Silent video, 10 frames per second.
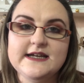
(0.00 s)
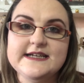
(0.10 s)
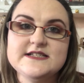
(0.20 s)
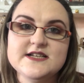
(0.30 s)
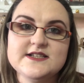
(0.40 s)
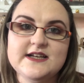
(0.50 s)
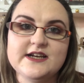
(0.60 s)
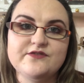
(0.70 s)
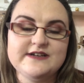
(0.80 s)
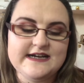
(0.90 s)
It does look
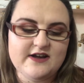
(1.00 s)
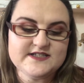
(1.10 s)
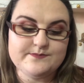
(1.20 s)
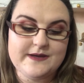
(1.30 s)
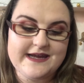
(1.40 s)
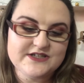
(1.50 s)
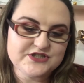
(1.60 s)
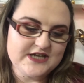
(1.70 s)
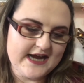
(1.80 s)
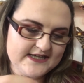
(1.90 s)
like a really nice pink
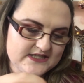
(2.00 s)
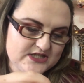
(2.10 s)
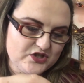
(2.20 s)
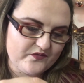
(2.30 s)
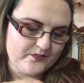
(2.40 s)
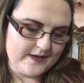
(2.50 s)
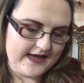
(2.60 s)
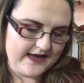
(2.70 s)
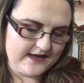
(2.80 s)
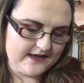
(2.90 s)
shade, a soft
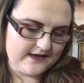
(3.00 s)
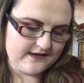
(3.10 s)
pink.